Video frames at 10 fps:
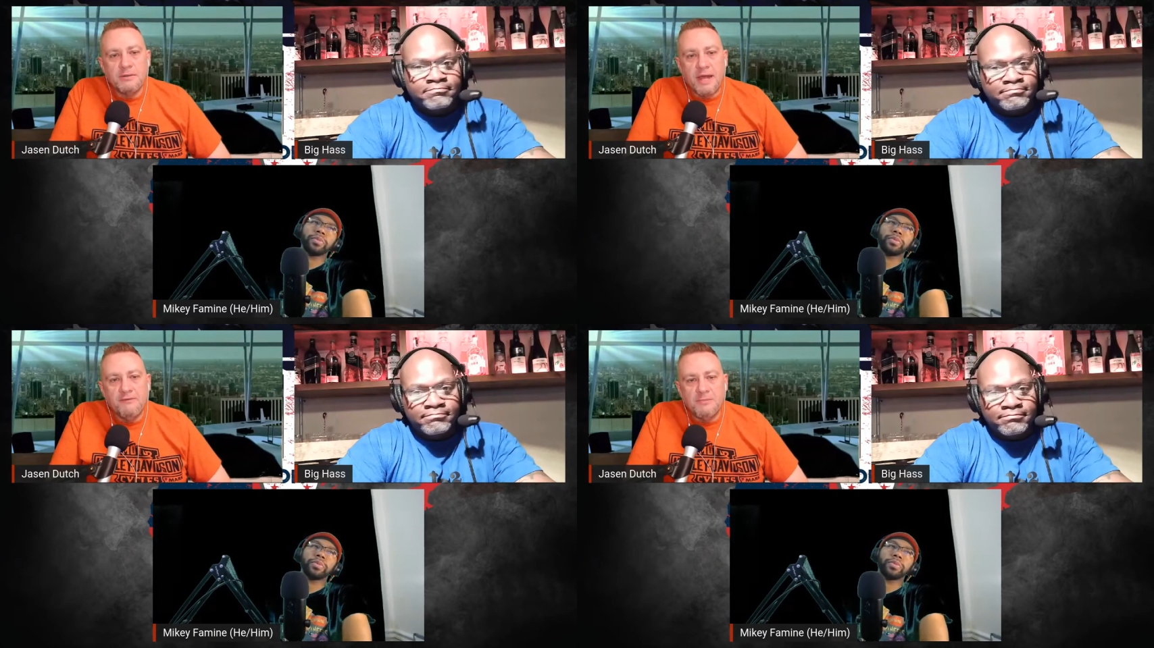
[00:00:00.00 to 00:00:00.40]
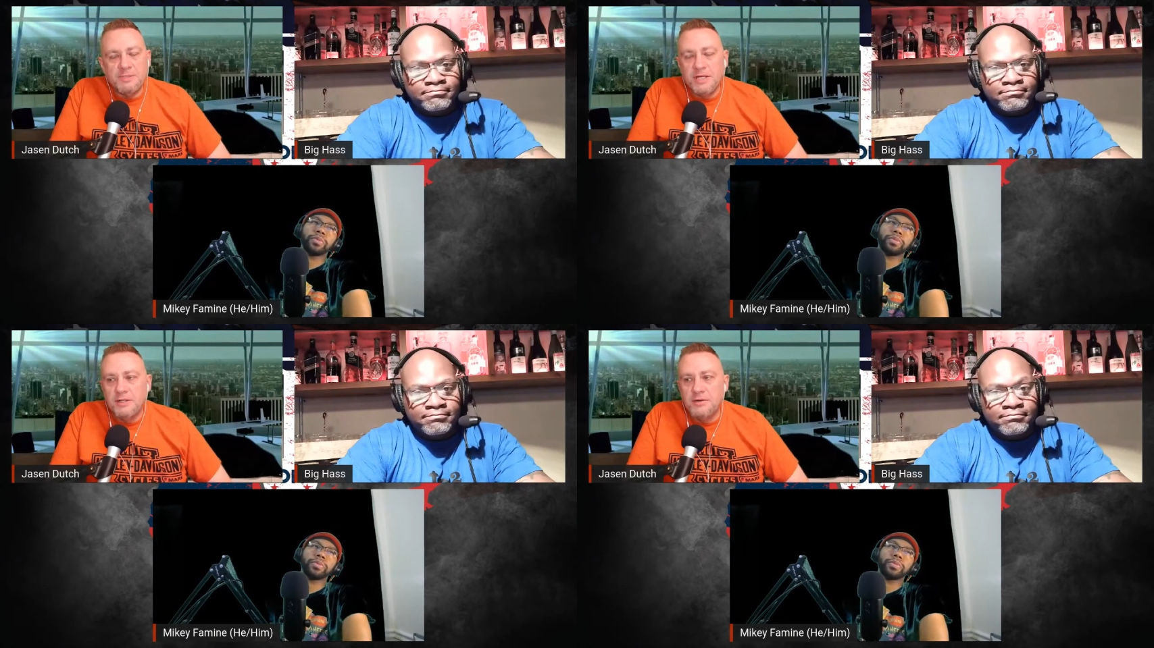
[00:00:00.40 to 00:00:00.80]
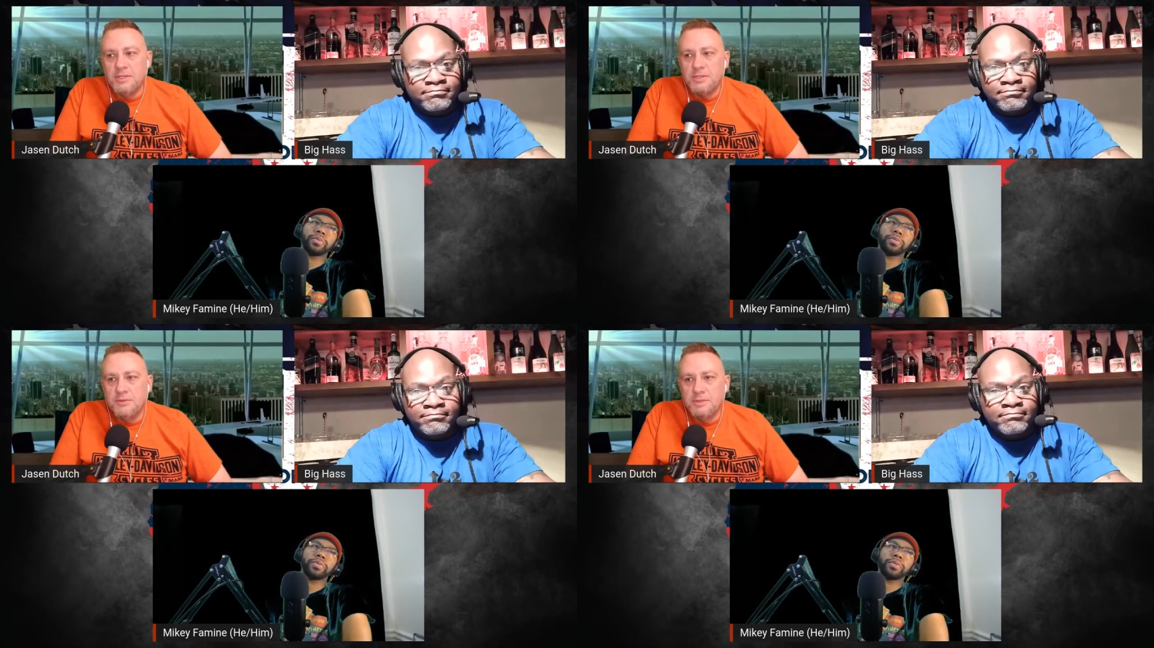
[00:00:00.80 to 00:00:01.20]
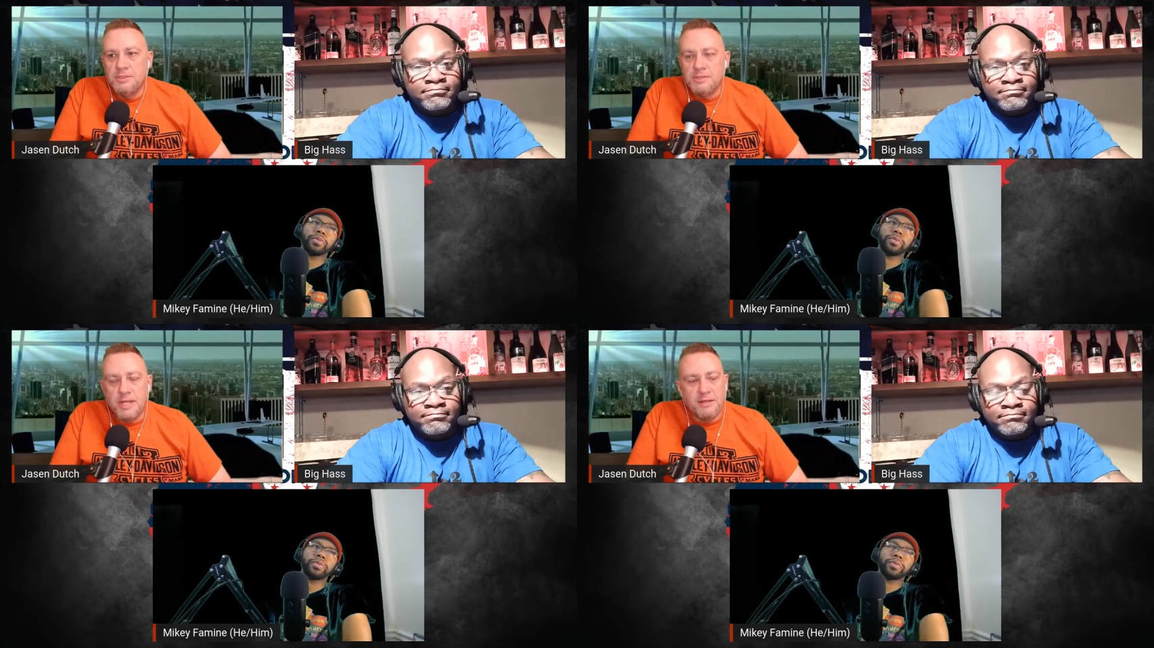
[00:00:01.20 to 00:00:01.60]
Speaker 1: guy from St. Louis who
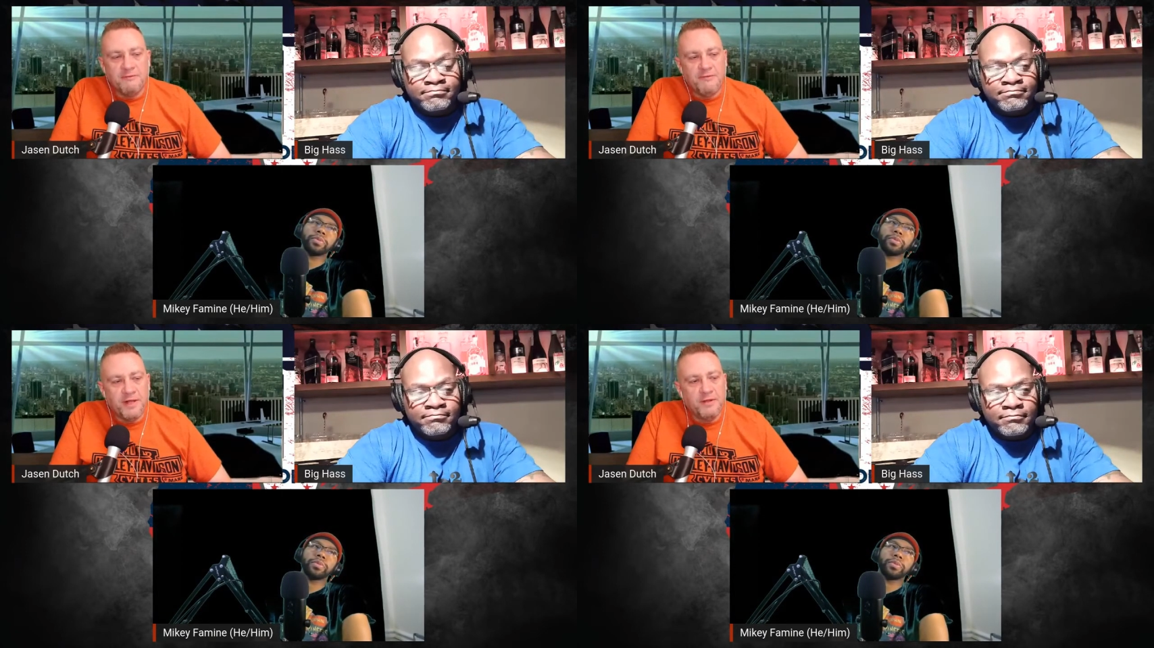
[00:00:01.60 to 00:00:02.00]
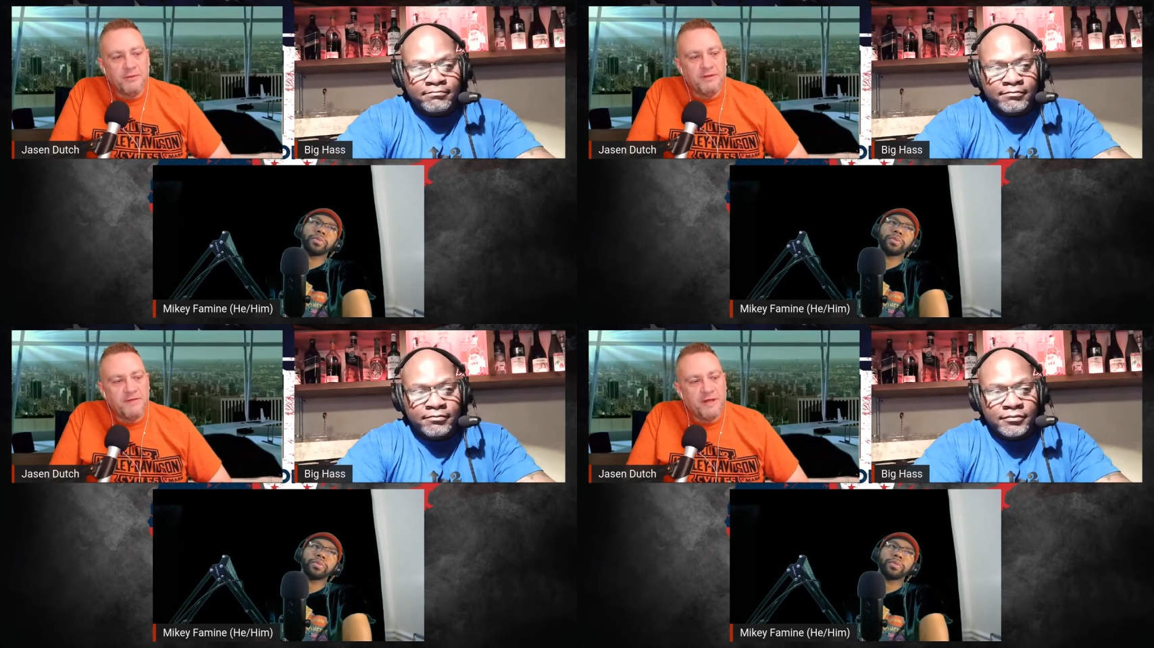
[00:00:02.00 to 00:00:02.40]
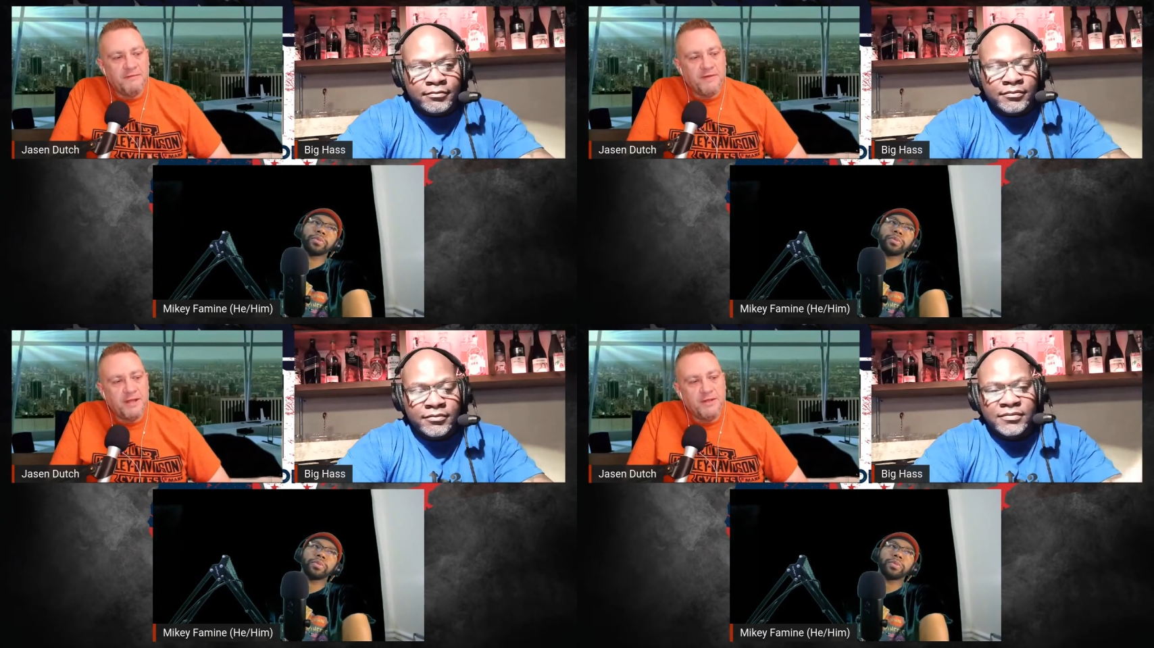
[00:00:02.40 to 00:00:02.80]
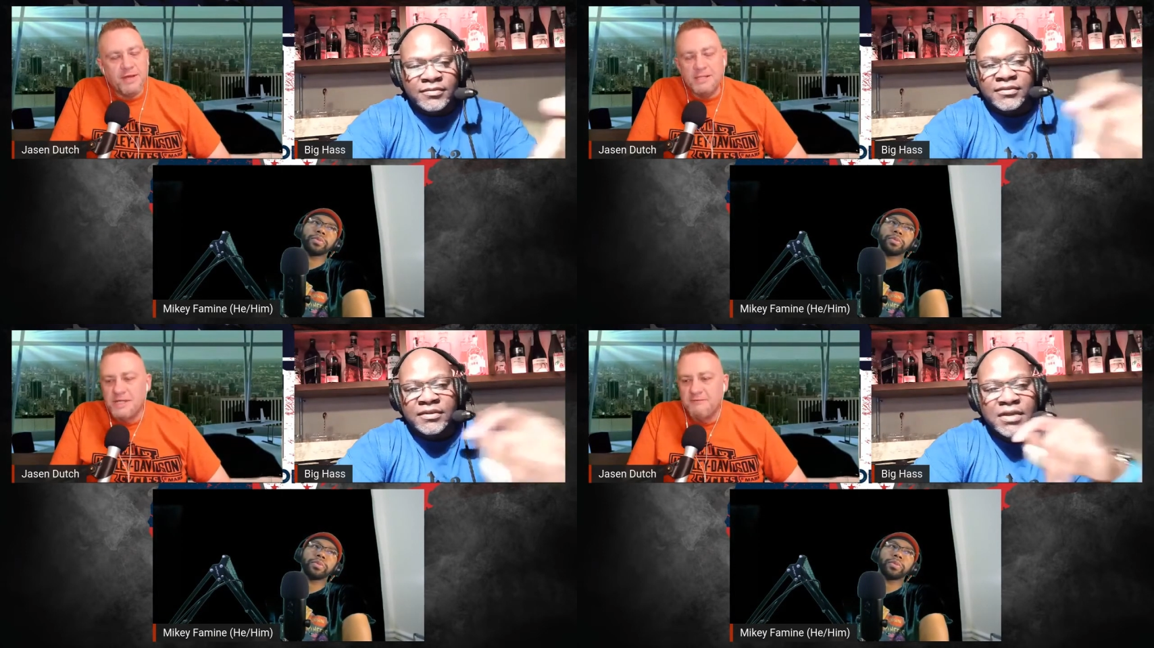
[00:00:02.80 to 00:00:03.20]
was like a Hillary fan. You
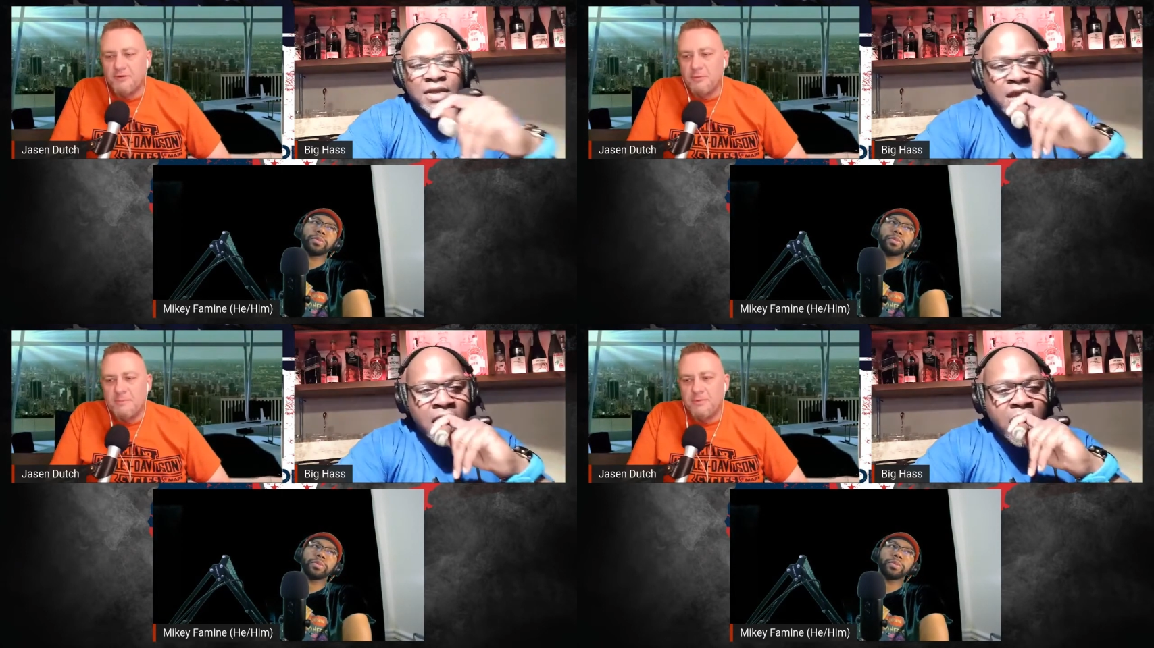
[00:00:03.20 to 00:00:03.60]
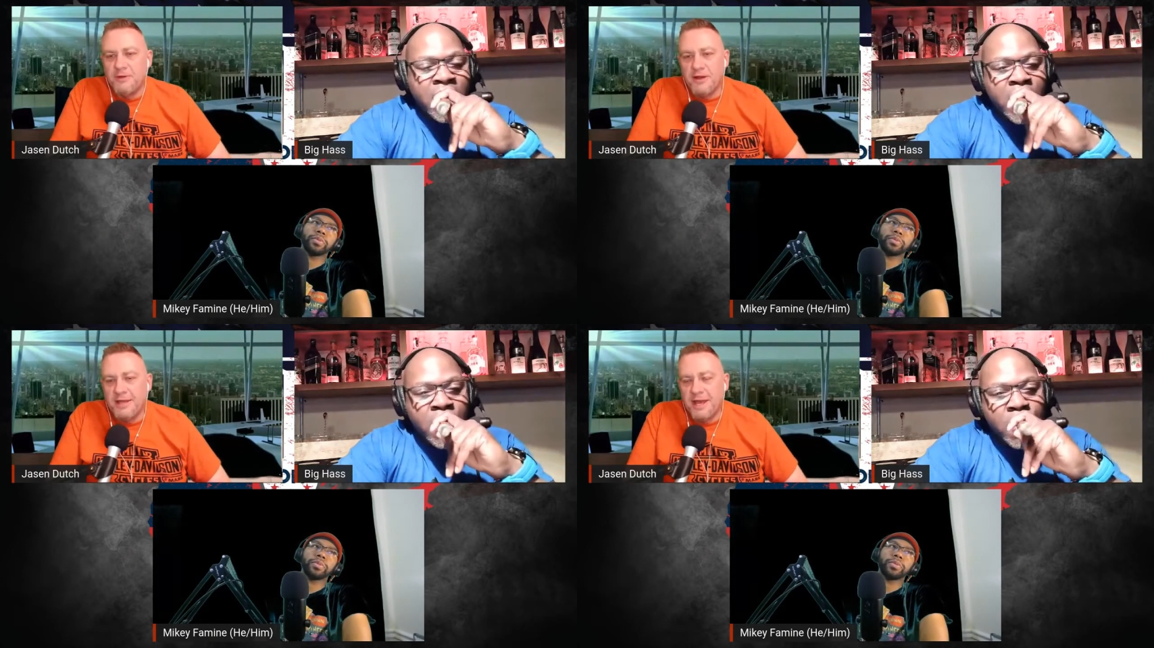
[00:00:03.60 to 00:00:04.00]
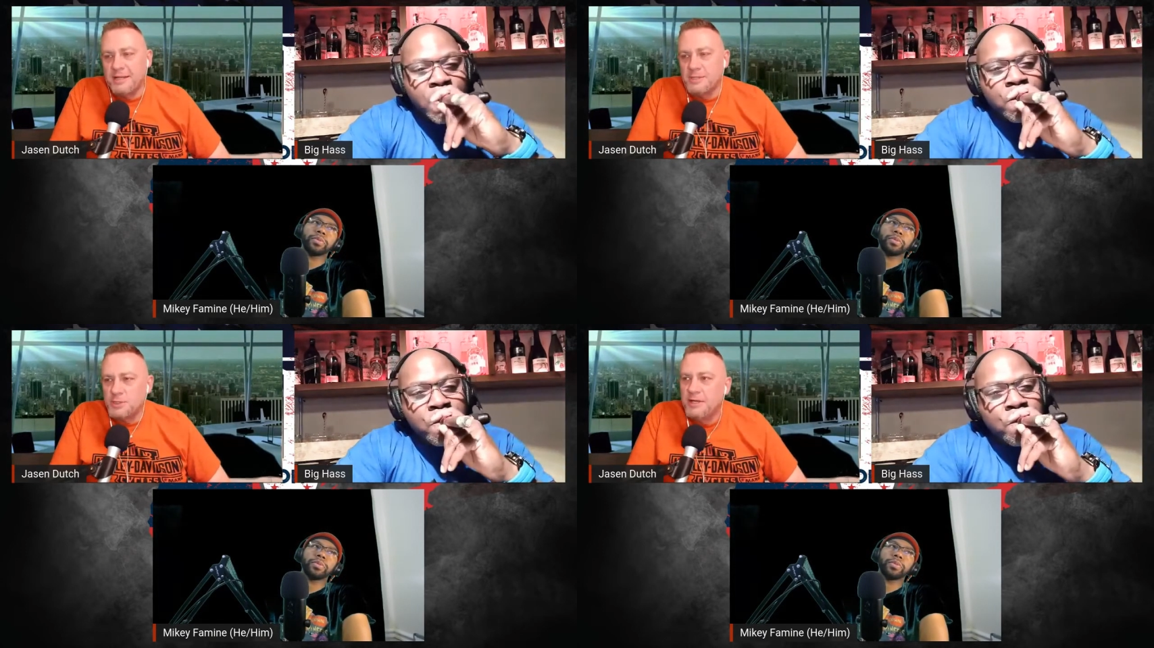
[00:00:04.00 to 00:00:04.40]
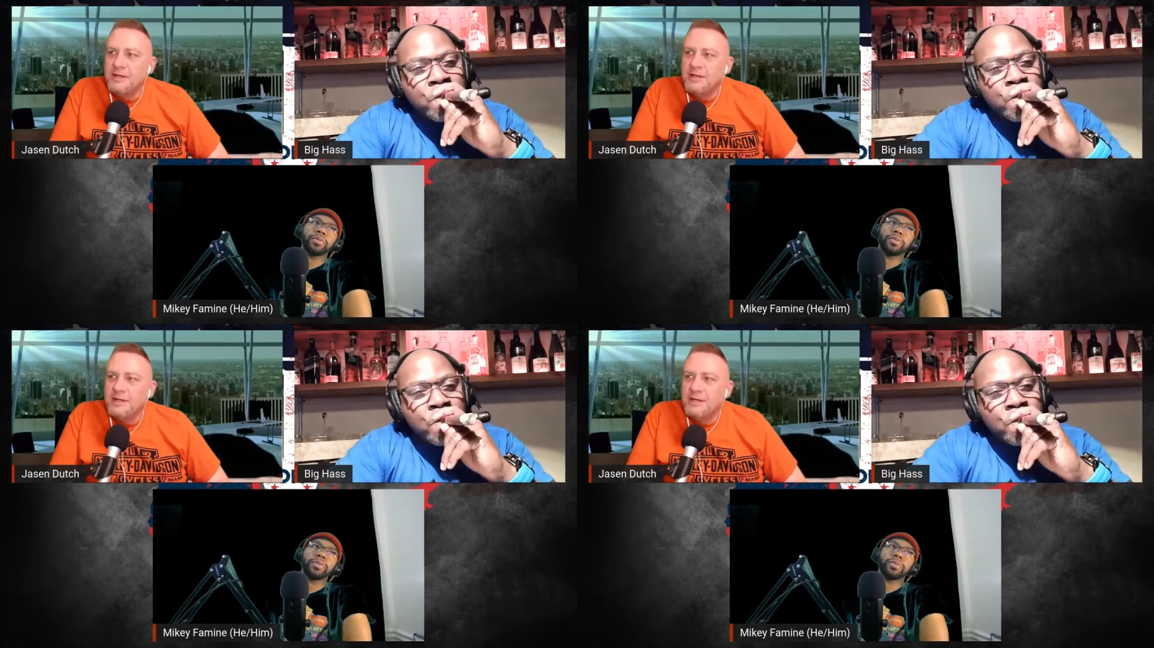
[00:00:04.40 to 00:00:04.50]
guys never remember our guests.